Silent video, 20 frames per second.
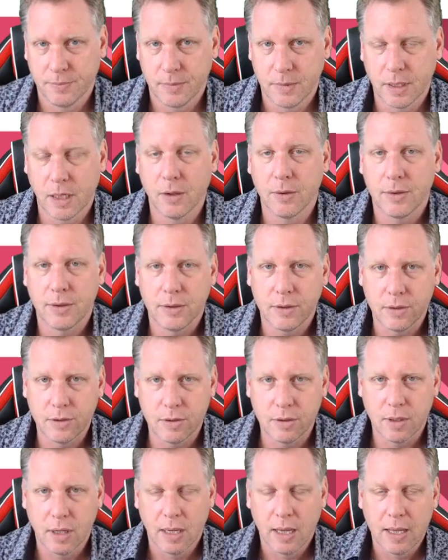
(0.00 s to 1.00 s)
You know,
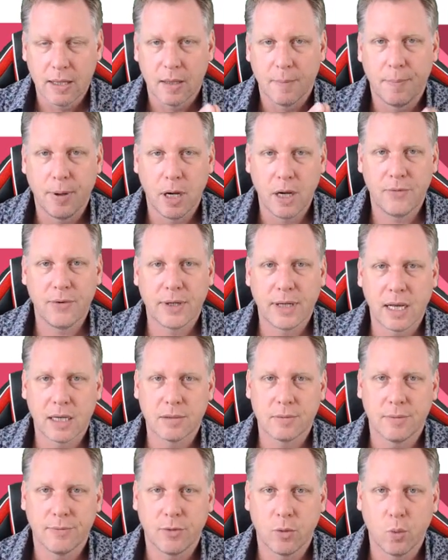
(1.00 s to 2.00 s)
the perfect
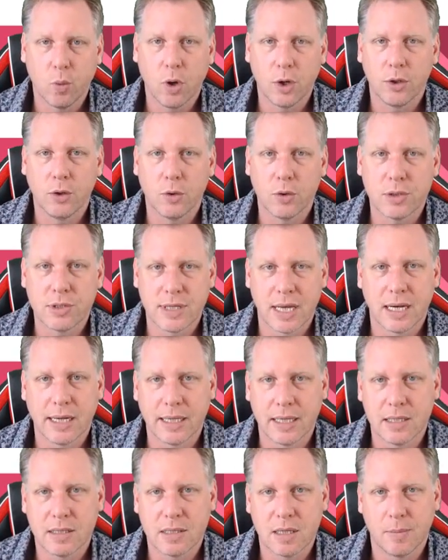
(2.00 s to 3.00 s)
customer for what you're
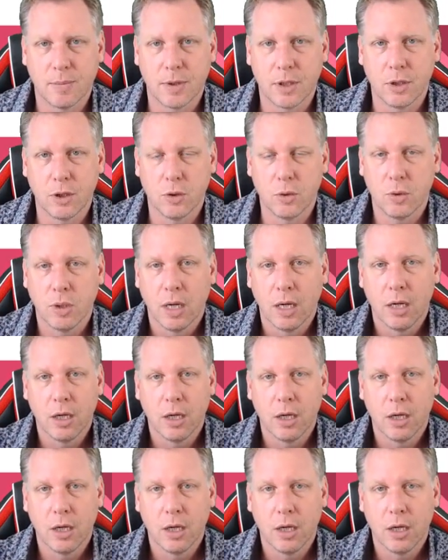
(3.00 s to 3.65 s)
selling is somebody who